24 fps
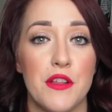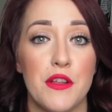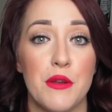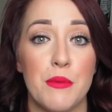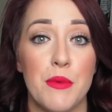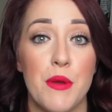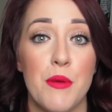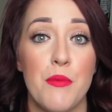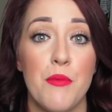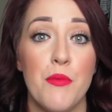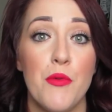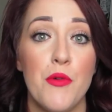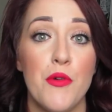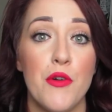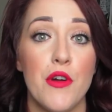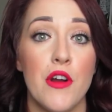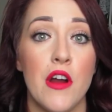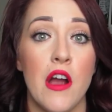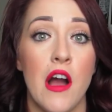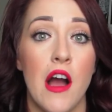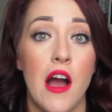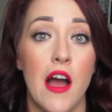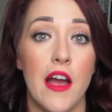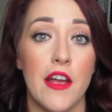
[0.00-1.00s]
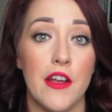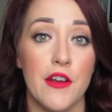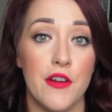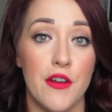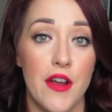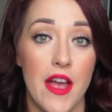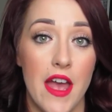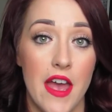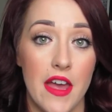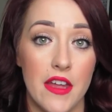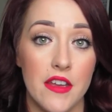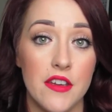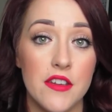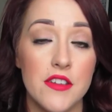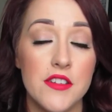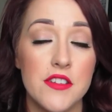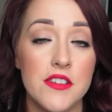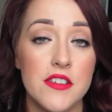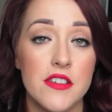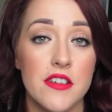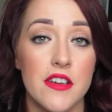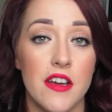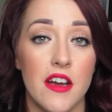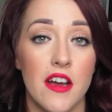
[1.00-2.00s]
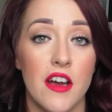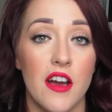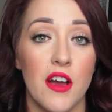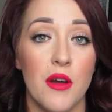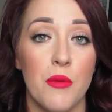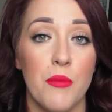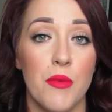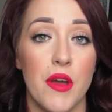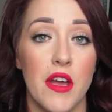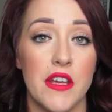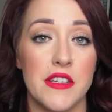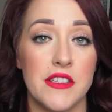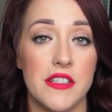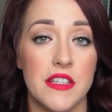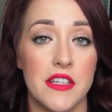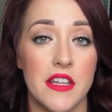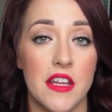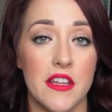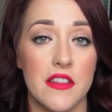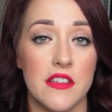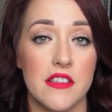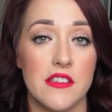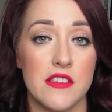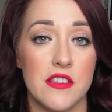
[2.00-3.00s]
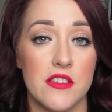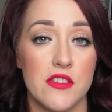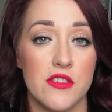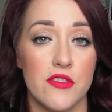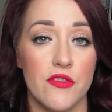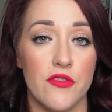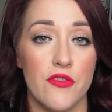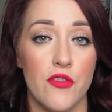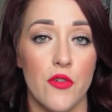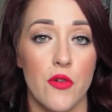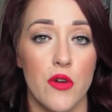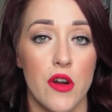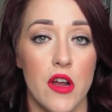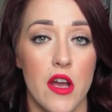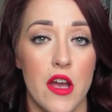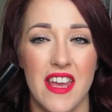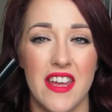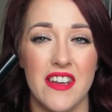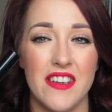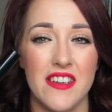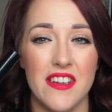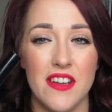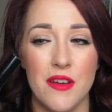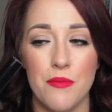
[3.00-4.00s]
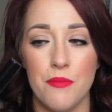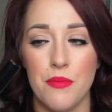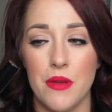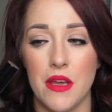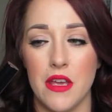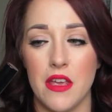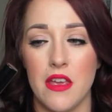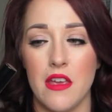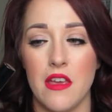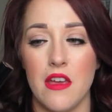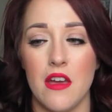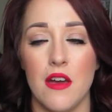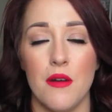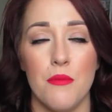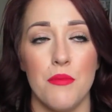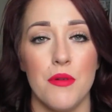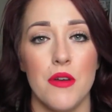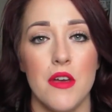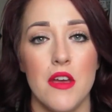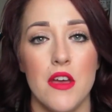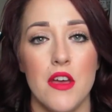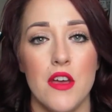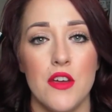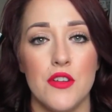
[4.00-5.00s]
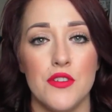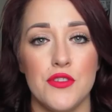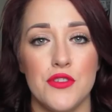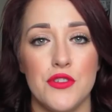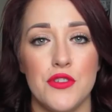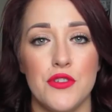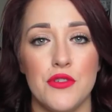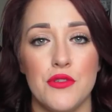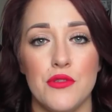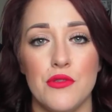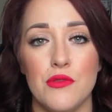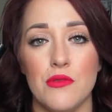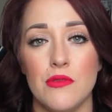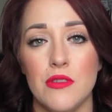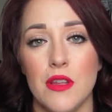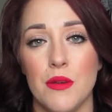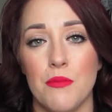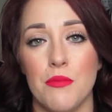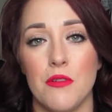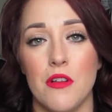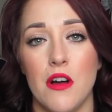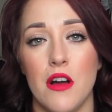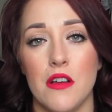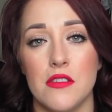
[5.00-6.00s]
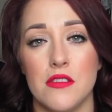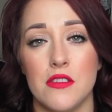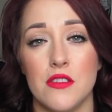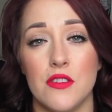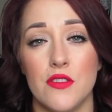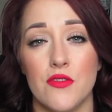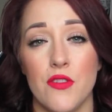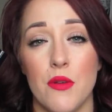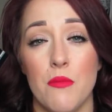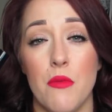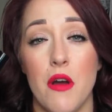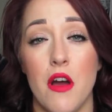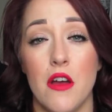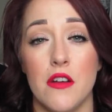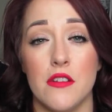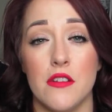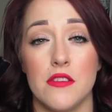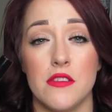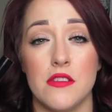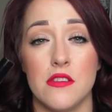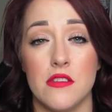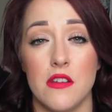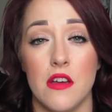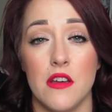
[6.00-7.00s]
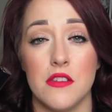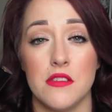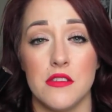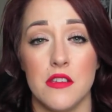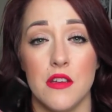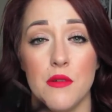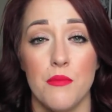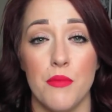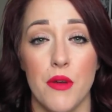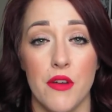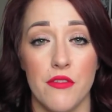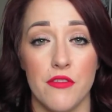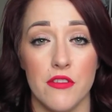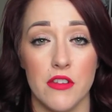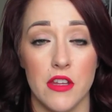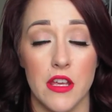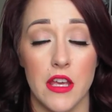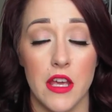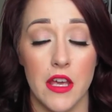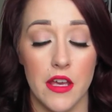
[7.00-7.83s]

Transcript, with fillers: a little bit more higher end, um, I did get these at Sephora. I ended up picking up two lip glosses from Anastasia Beverly